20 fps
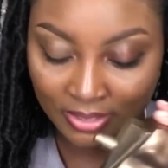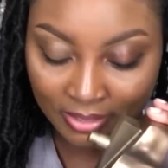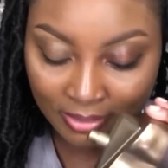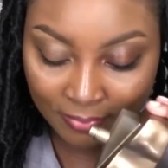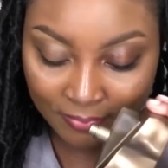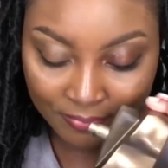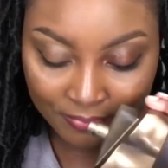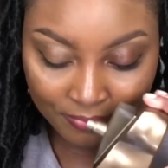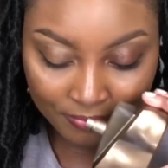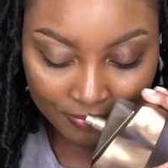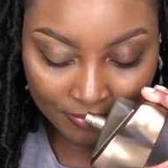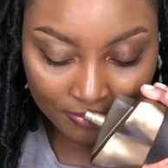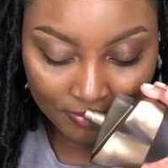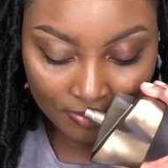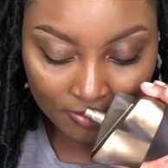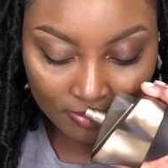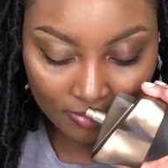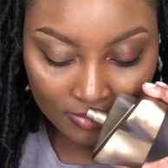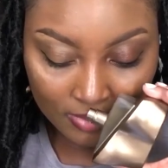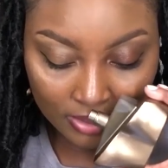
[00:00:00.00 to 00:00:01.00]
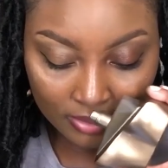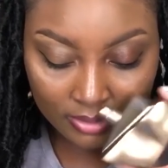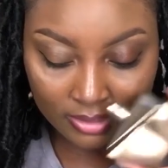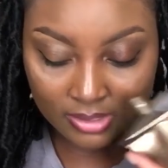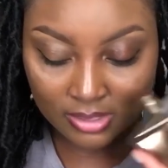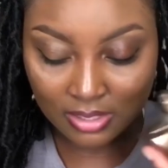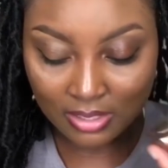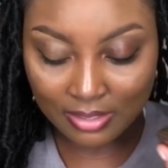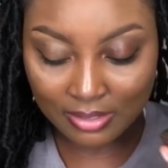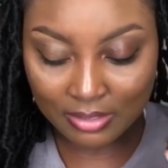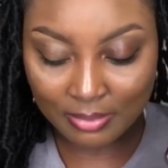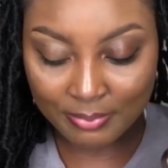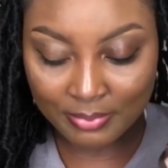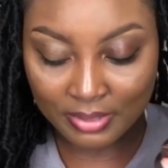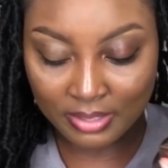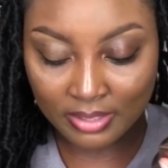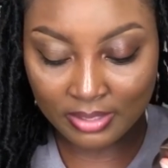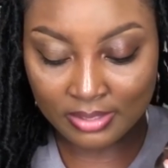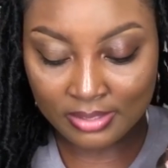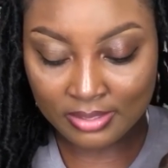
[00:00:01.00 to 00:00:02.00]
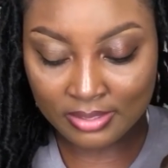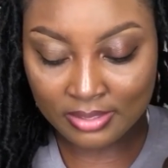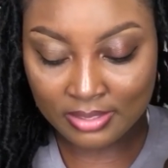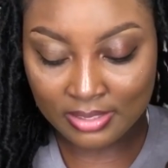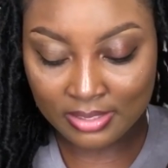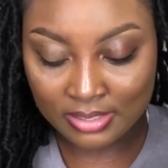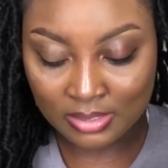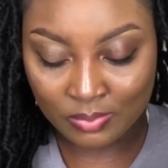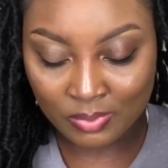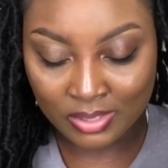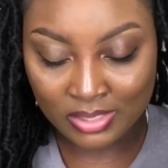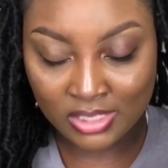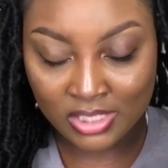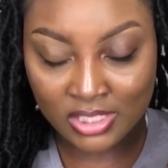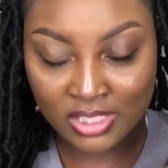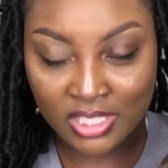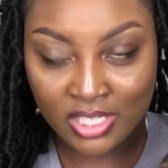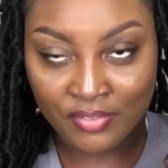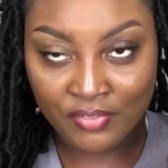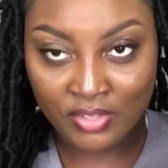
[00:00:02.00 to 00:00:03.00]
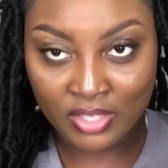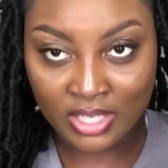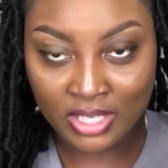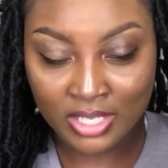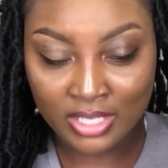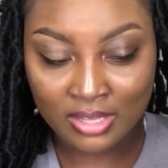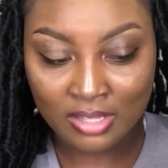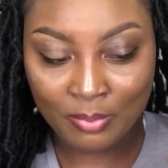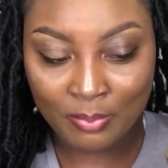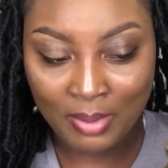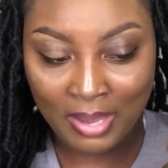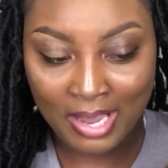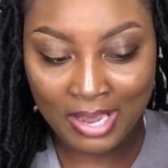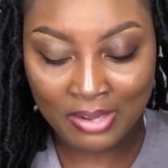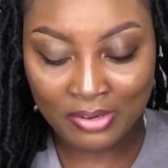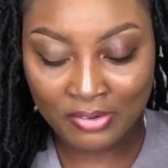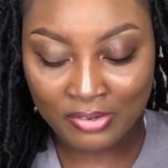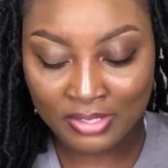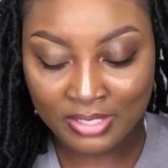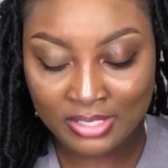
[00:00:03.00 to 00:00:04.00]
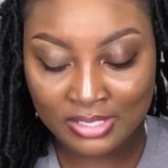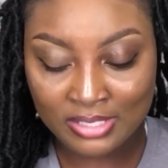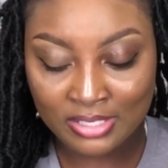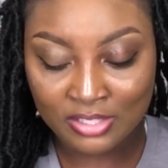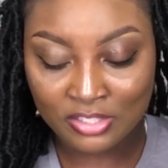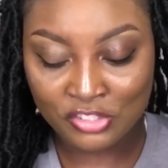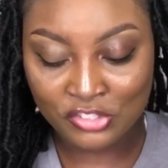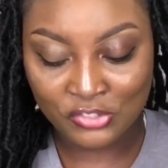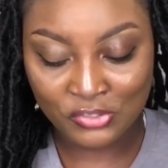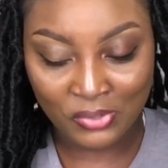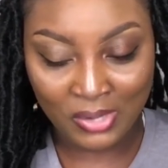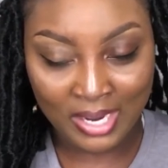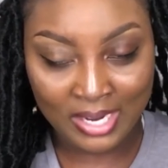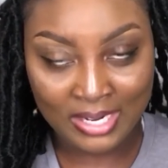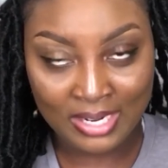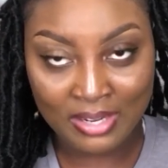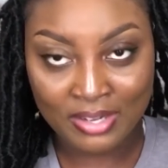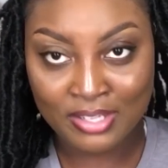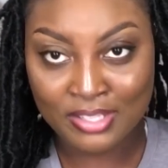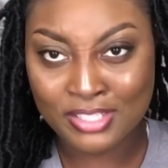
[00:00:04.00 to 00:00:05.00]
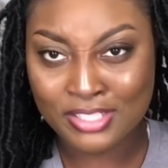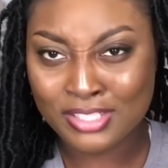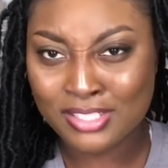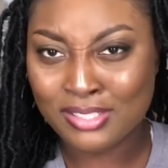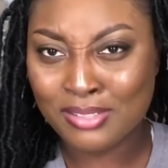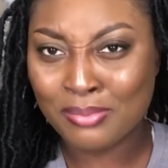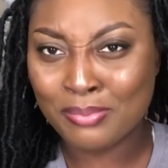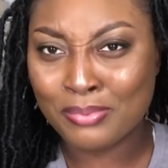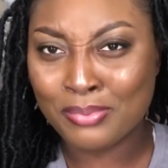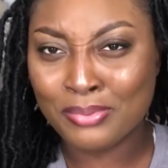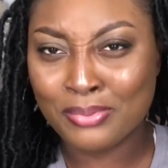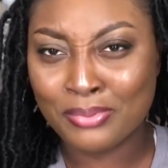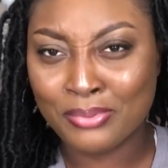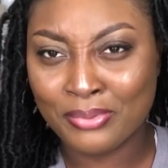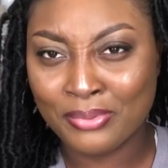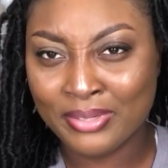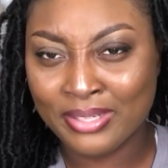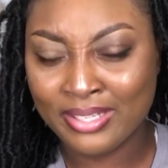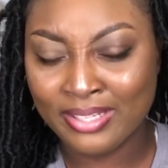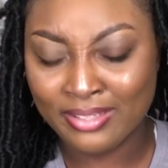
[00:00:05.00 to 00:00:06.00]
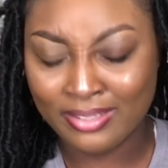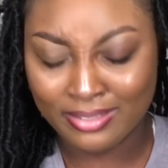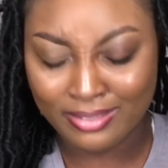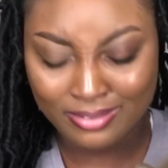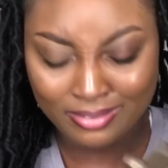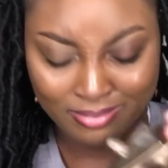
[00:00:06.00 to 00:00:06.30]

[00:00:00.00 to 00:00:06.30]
yeah. The tonka bean is what's giving it the powderiness and the dry down, and it's so pretty.